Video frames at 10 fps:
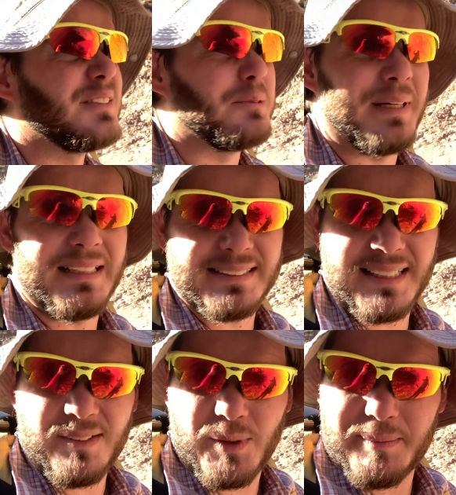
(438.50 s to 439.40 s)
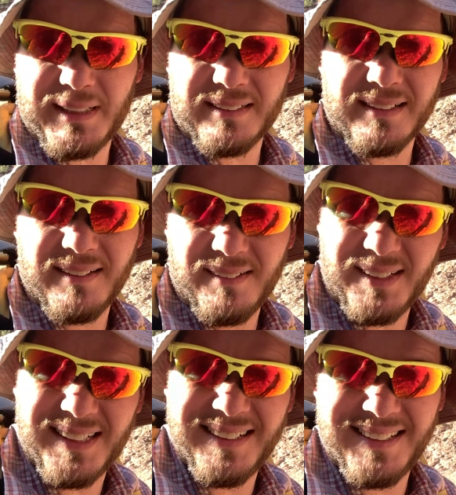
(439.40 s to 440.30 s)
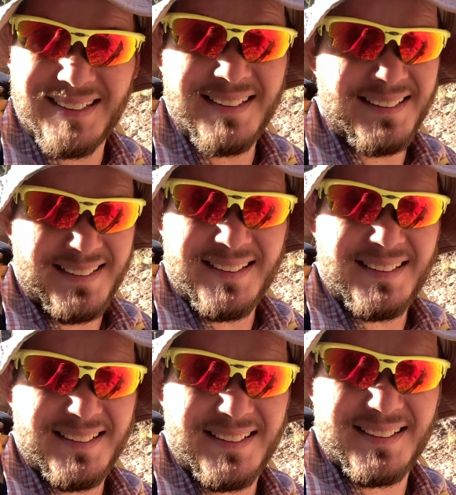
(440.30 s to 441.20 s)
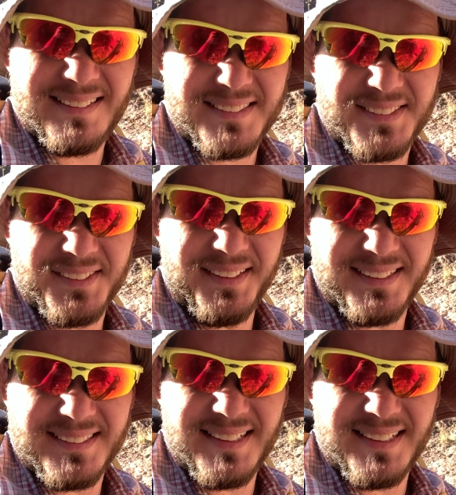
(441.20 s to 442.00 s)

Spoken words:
2 miles in, 1 mile to go. Let's do this.